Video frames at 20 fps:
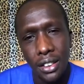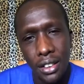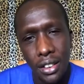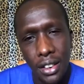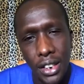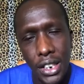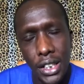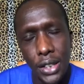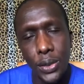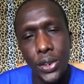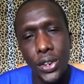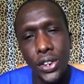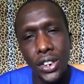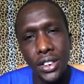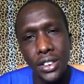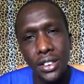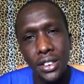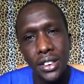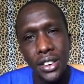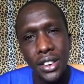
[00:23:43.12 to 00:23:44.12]
New York
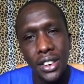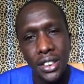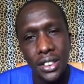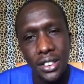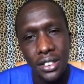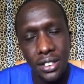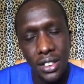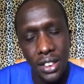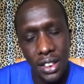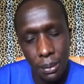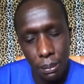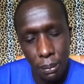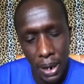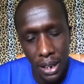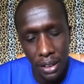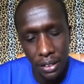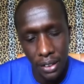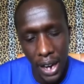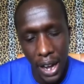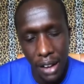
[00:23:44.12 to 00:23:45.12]
City
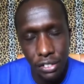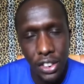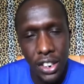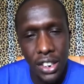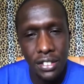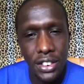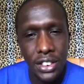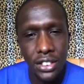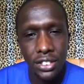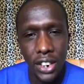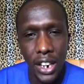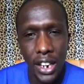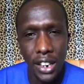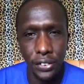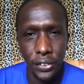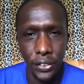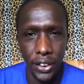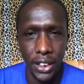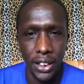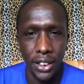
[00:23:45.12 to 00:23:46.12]
Marathon? I've not even trained
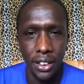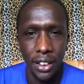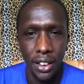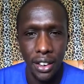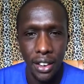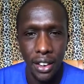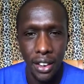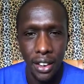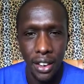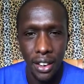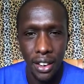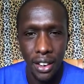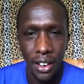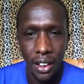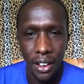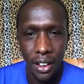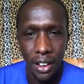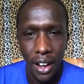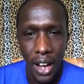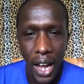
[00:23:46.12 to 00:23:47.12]
for it.
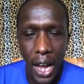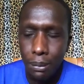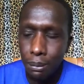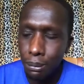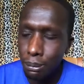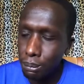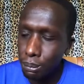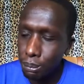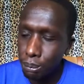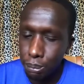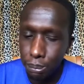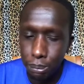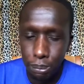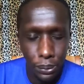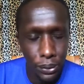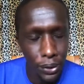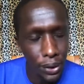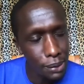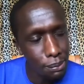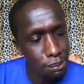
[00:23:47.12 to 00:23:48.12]
I'm
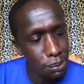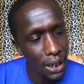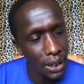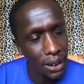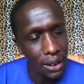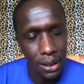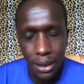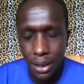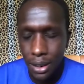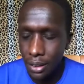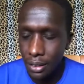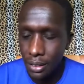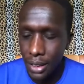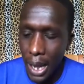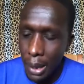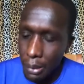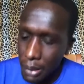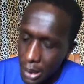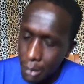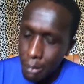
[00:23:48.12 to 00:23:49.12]
going back.
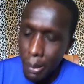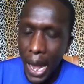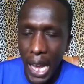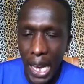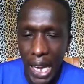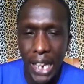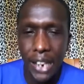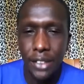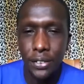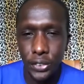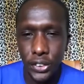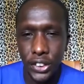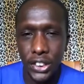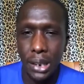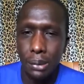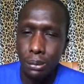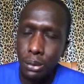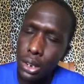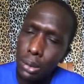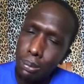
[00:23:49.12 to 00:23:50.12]
I'm in my head first.
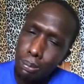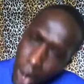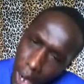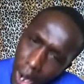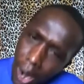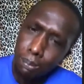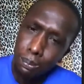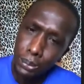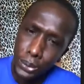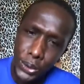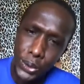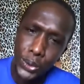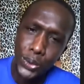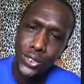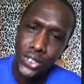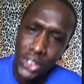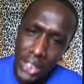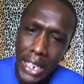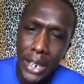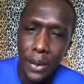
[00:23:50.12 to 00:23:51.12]
I'm going, Bob, you
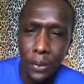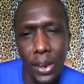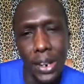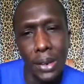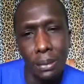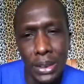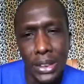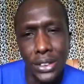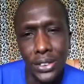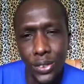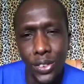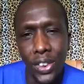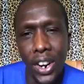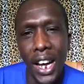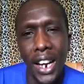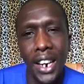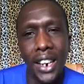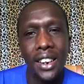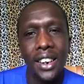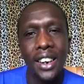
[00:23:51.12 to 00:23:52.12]
really want me to
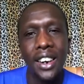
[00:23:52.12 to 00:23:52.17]
run